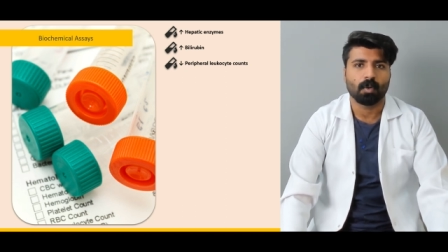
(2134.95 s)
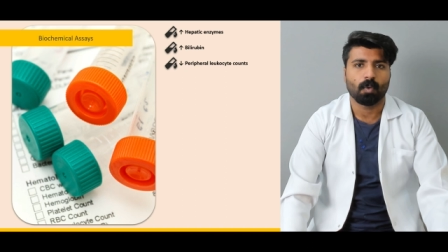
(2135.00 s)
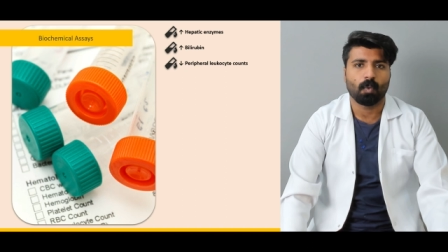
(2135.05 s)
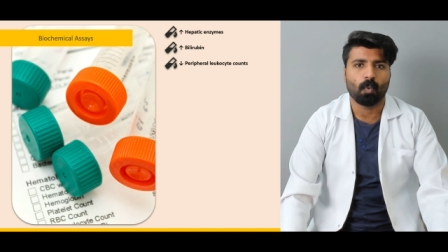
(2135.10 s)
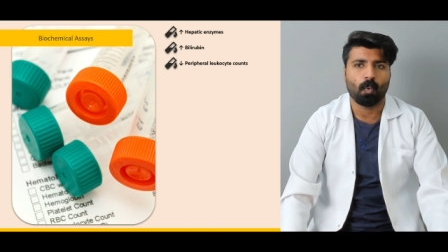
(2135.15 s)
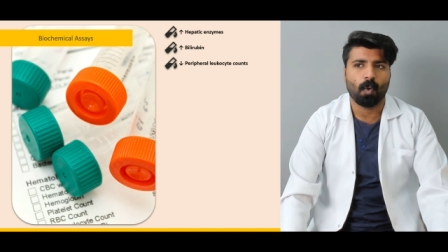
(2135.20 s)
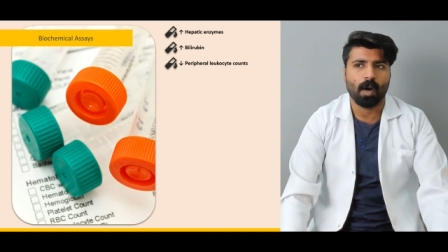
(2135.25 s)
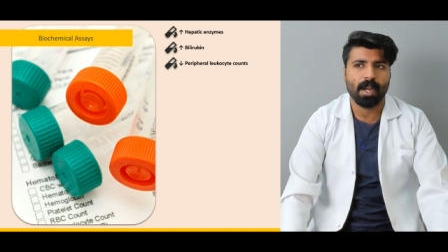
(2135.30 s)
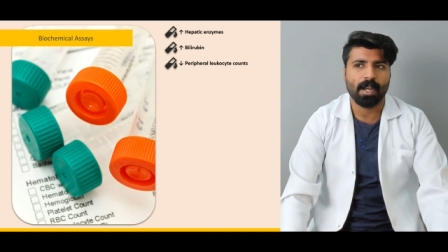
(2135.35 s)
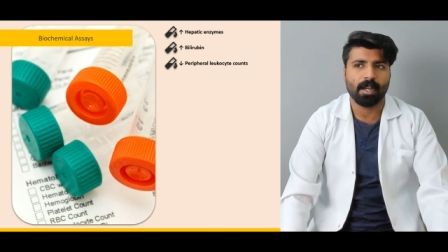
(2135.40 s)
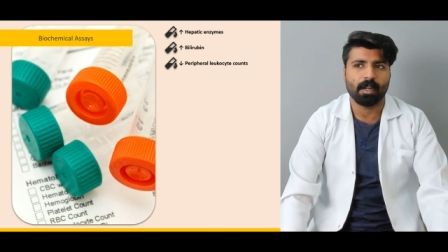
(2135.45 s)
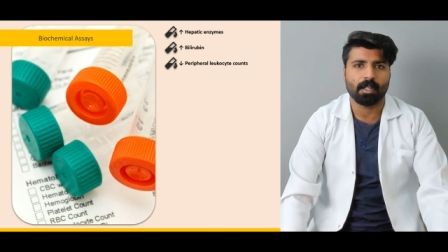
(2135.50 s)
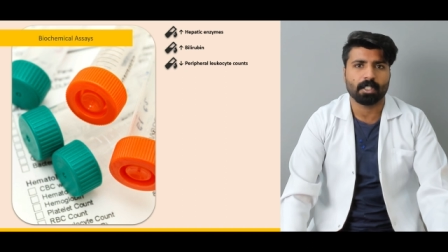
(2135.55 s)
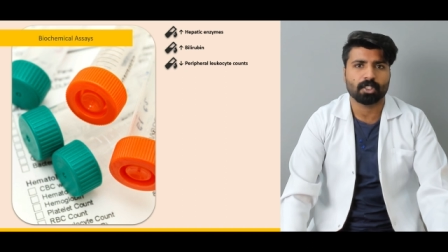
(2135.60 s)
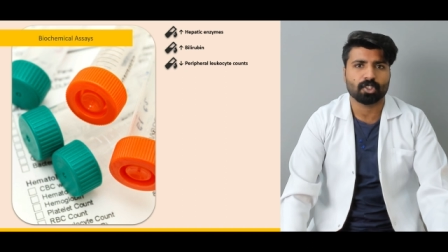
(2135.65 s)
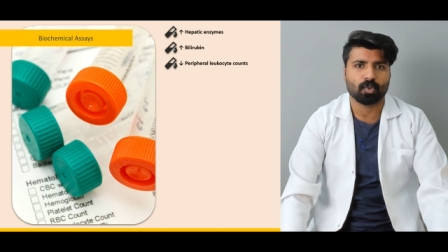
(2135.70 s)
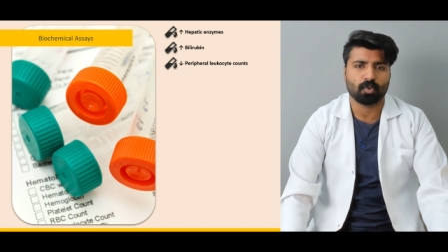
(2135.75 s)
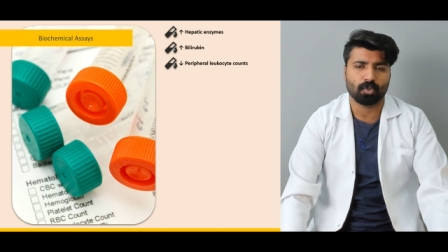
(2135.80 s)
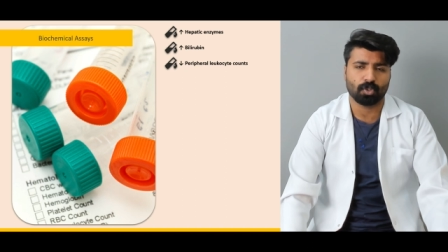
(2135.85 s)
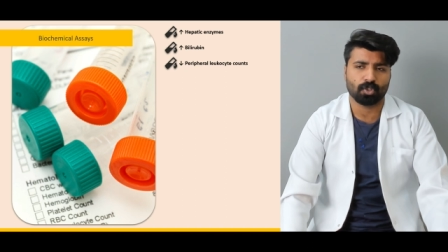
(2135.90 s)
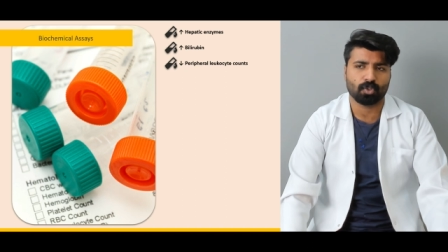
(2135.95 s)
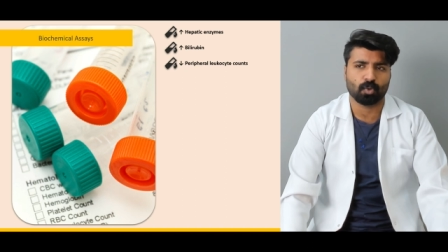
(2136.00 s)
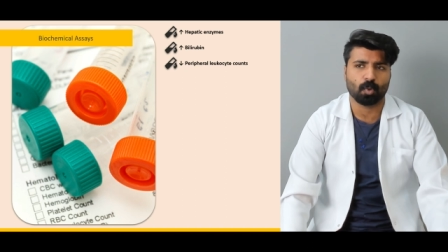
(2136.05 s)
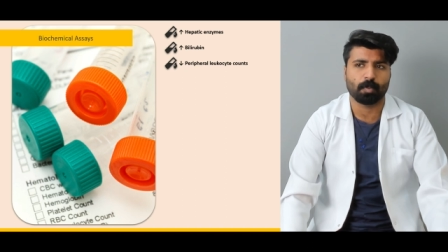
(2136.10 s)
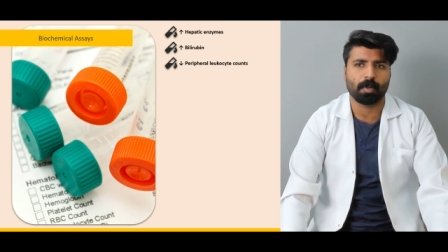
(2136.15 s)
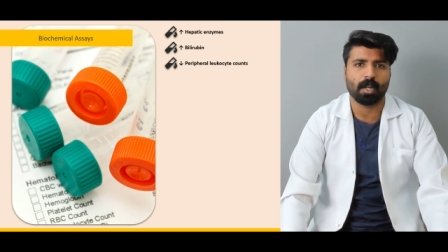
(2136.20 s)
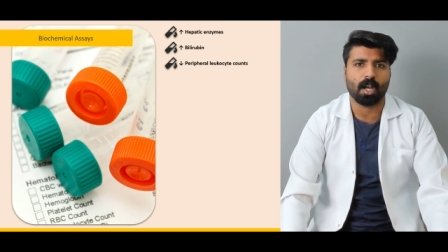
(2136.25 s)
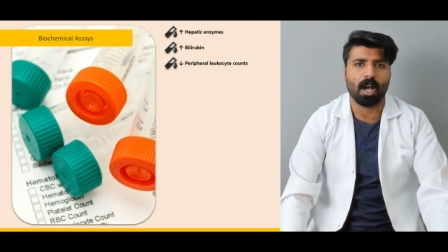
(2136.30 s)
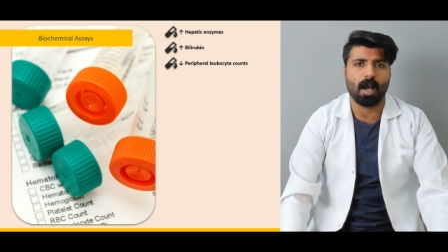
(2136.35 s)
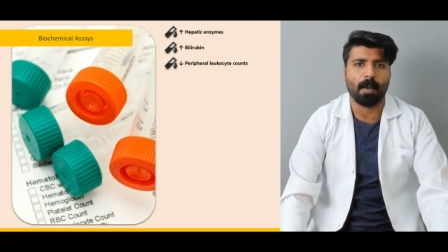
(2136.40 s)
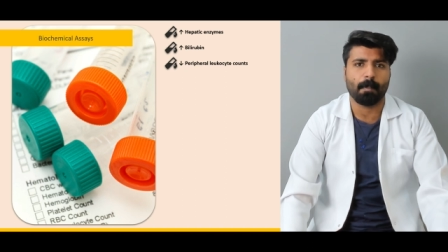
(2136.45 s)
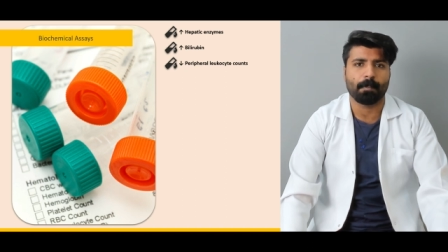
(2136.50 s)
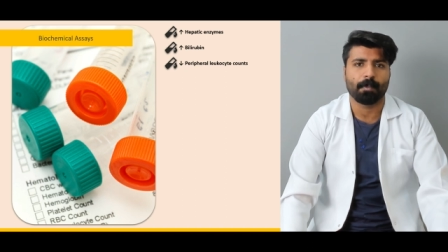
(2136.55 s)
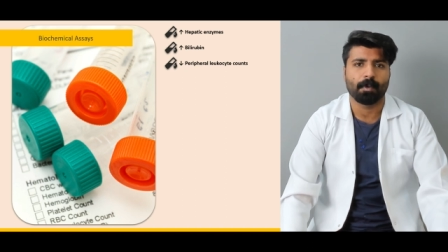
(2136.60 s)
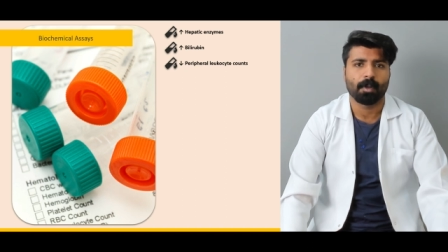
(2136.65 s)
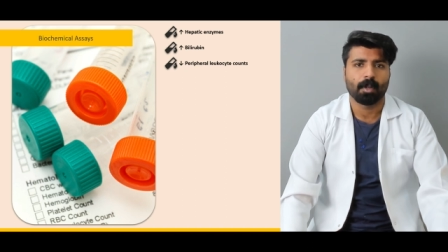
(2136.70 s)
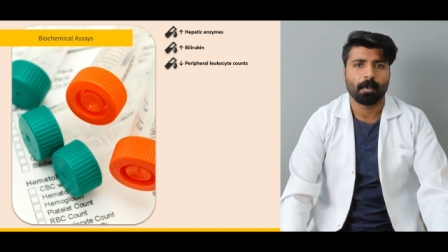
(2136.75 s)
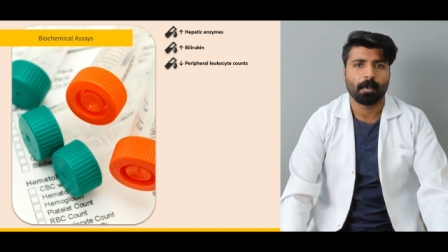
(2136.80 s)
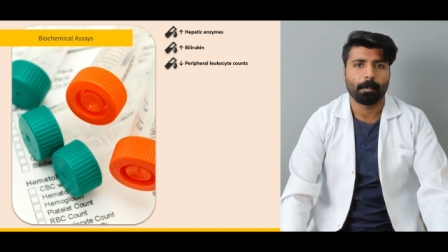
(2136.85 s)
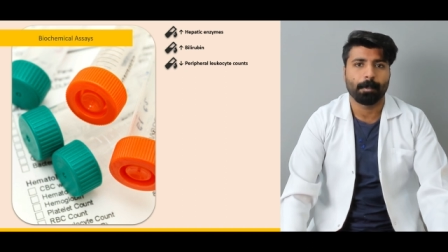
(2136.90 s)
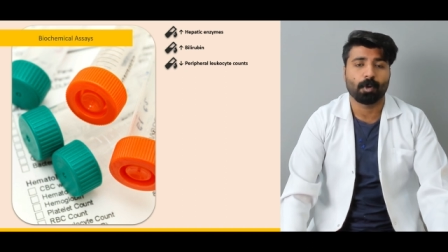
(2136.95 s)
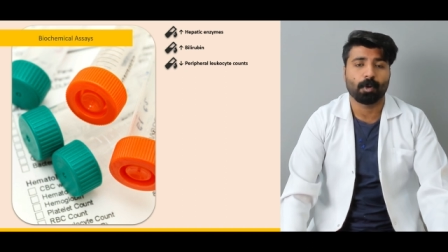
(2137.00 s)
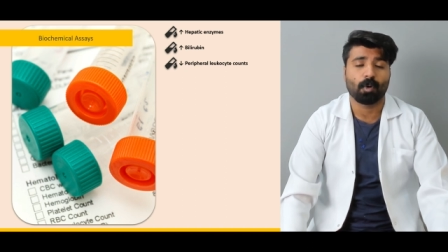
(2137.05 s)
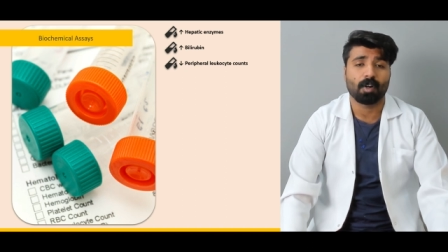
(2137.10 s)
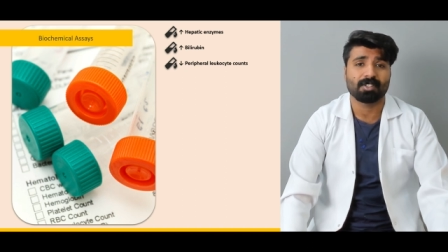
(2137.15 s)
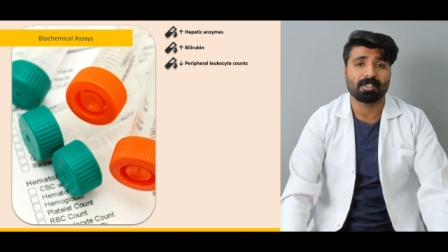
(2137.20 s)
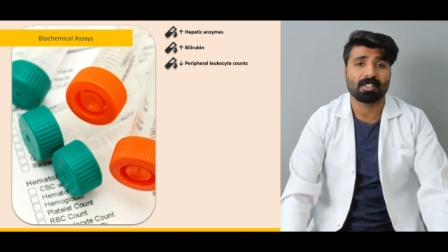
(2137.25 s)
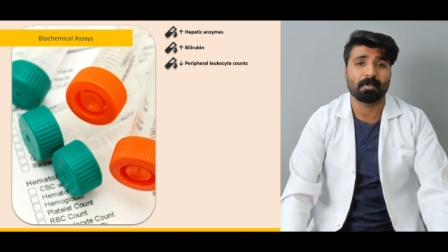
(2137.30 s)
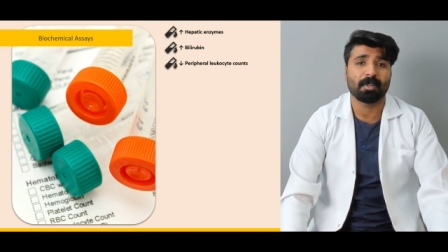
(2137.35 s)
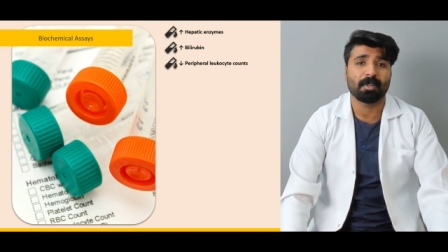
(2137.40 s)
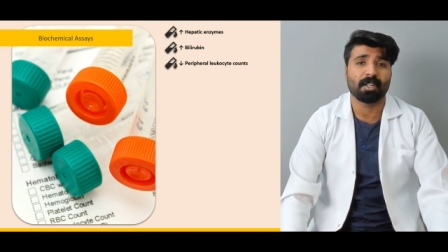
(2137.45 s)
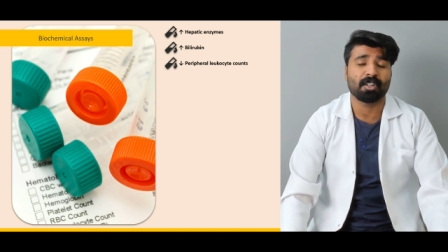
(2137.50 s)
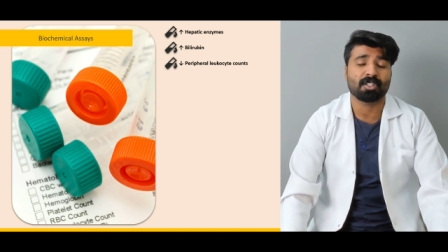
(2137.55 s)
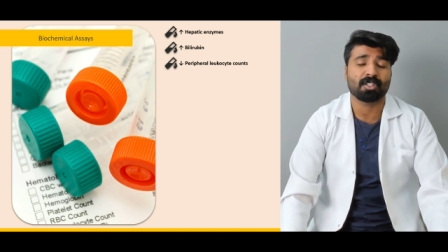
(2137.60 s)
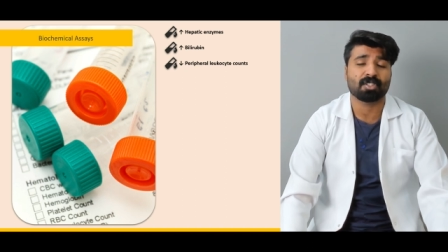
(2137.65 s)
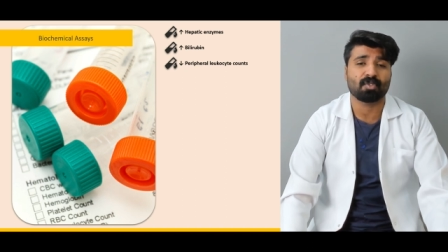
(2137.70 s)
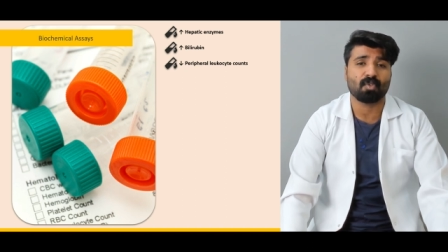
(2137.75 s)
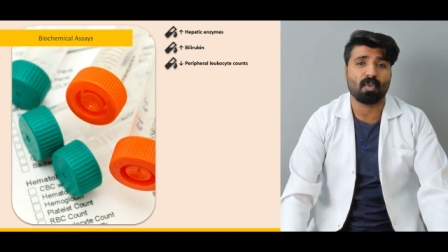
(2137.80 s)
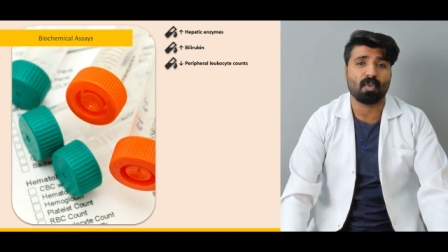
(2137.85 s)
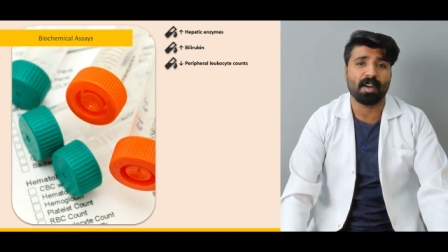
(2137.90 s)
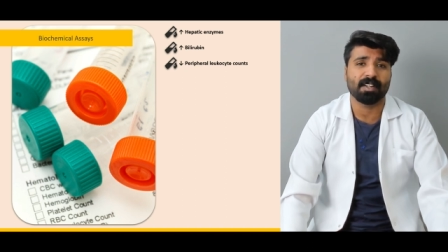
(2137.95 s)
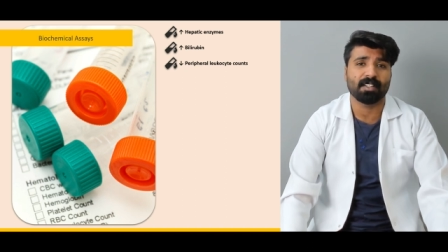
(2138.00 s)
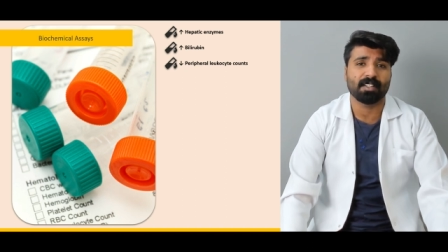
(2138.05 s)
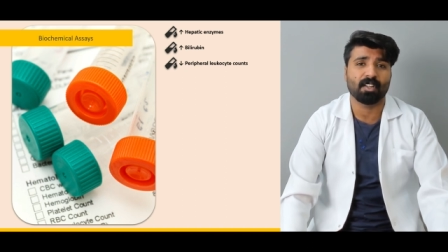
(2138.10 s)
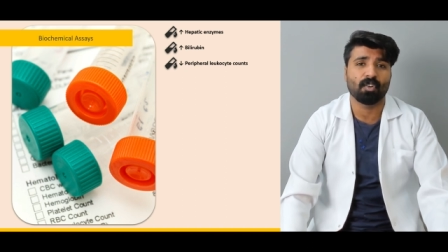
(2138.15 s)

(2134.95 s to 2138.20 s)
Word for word: Why? It's, it should be up because they're being destroyed.